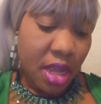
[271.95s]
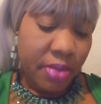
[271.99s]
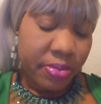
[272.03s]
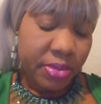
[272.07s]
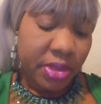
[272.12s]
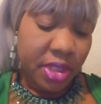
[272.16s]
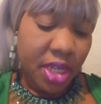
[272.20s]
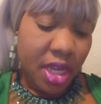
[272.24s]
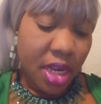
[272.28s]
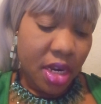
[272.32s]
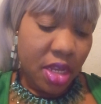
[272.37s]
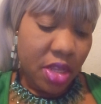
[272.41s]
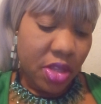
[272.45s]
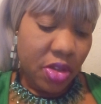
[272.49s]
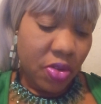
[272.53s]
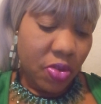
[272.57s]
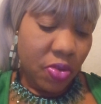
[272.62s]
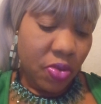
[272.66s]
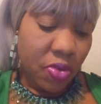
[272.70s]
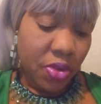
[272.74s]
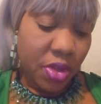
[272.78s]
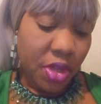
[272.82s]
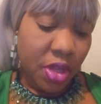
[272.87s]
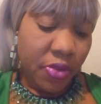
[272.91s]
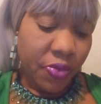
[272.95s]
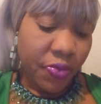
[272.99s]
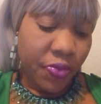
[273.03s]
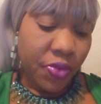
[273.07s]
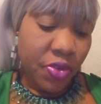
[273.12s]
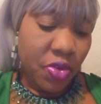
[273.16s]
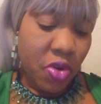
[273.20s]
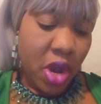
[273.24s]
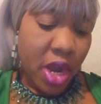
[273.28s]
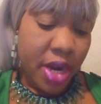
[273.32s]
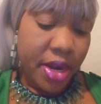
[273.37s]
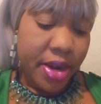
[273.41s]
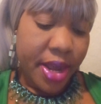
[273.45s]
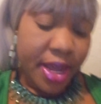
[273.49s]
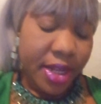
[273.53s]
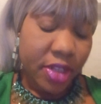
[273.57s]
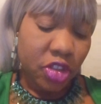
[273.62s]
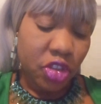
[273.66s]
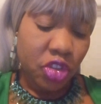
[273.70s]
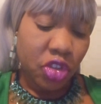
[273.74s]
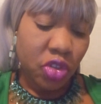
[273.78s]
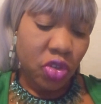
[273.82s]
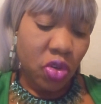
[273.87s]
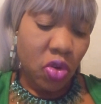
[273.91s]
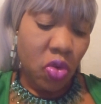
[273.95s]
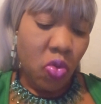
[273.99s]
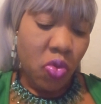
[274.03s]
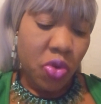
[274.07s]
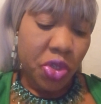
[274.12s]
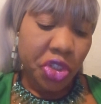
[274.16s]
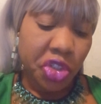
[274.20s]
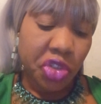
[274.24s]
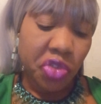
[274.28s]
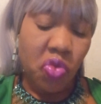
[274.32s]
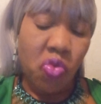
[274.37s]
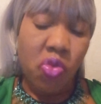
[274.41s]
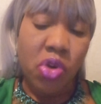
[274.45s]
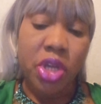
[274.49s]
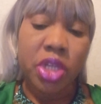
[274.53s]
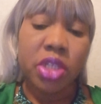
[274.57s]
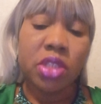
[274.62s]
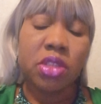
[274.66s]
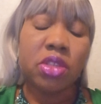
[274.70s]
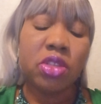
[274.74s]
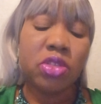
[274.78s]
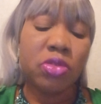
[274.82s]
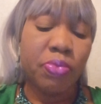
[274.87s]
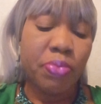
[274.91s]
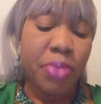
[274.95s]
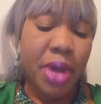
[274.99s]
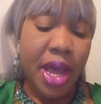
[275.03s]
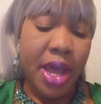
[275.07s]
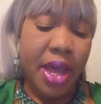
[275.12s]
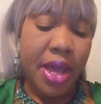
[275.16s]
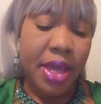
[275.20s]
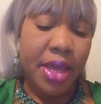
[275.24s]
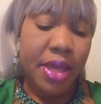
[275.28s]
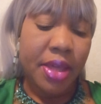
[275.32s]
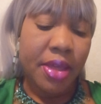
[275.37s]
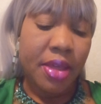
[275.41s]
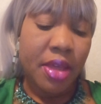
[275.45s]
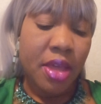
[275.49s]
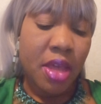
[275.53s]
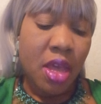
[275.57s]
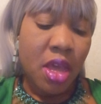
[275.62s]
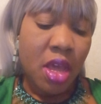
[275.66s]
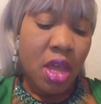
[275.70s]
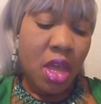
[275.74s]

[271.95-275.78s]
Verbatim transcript: I'm telling you, if you are not sure which wine to buy,